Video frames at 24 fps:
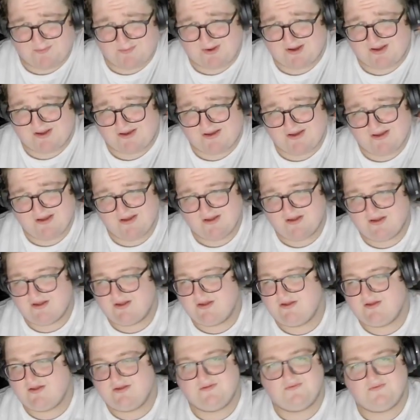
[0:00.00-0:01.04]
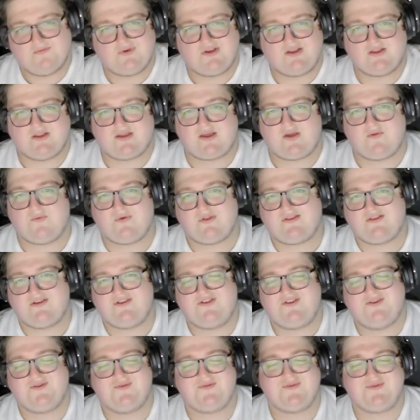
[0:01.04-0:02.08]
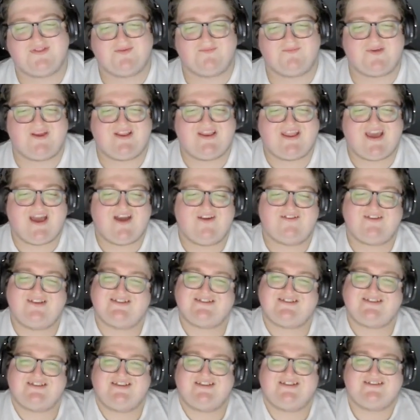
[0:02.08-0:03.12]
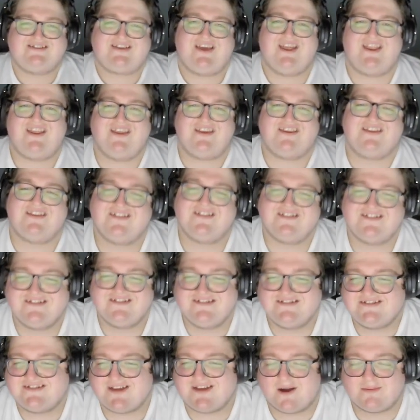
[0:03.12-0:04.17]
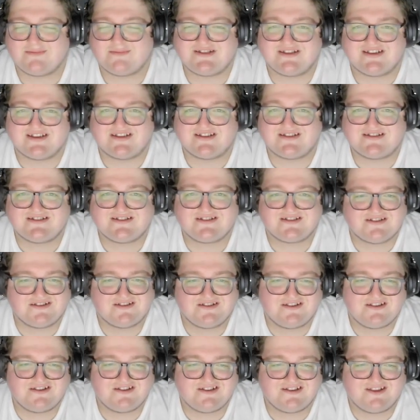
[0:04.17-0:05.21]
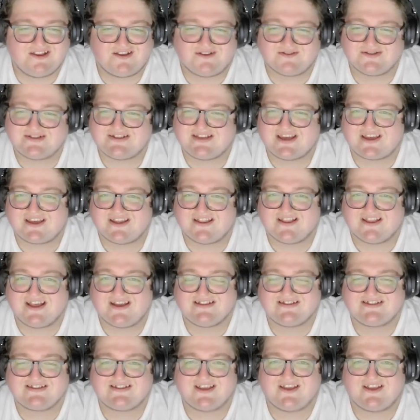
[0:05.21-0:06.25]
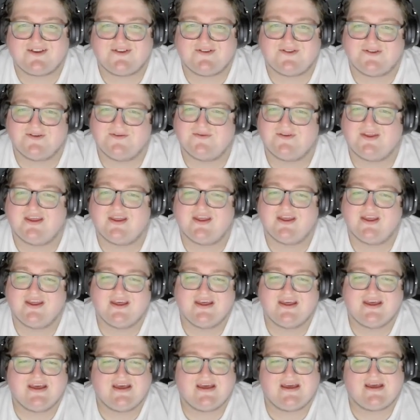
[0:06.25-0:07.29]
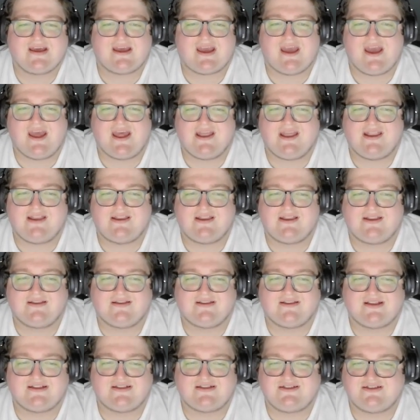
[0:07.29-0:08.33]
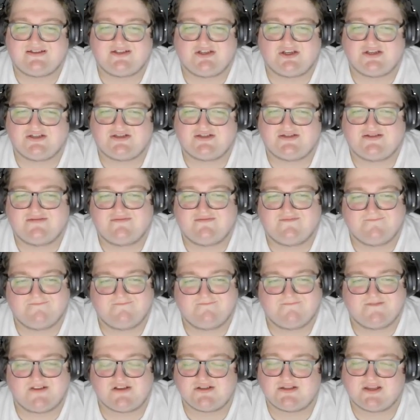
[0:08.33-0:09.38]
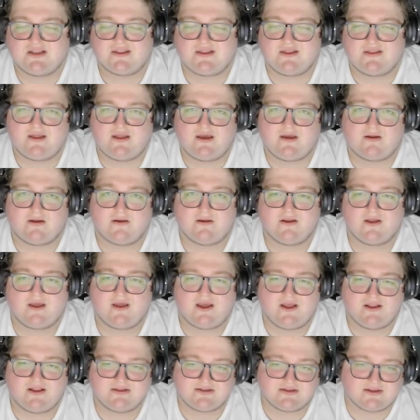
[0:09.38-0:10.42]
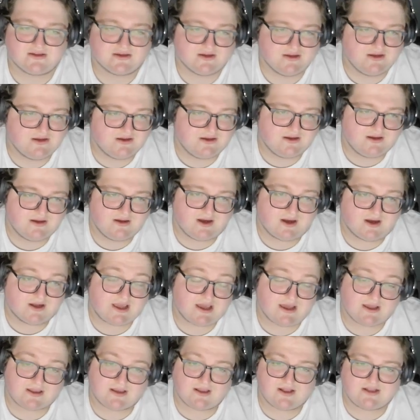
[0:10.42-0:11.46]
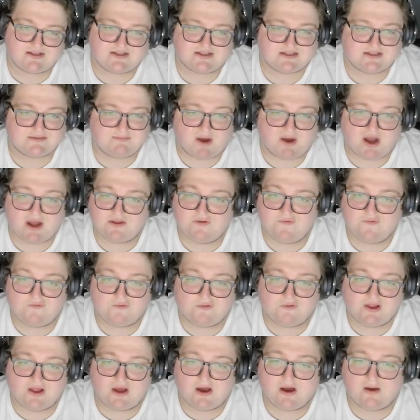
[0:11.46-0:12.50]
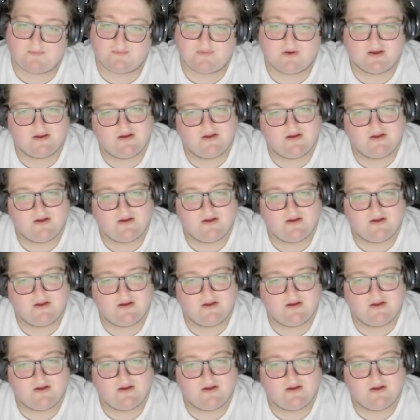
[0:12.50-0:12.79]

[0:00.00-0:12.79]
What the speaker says: But when you look at what they're doing with him right now, he's getting top six, you know, second line center duty, and it's just, there's nothing there. And again, it's a spot you free up.